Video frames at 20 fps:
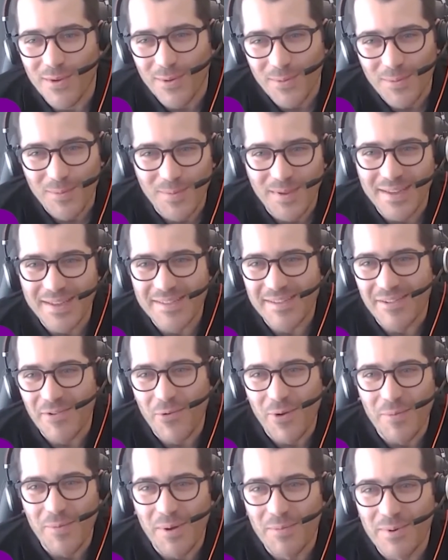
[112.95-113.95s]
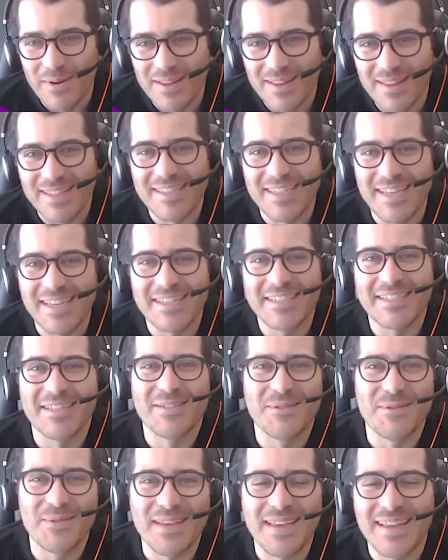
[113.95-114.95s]
Andrew, because I remember the
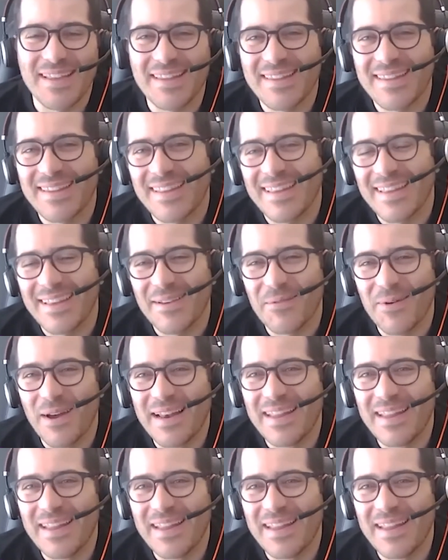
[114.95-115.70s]
discussions we had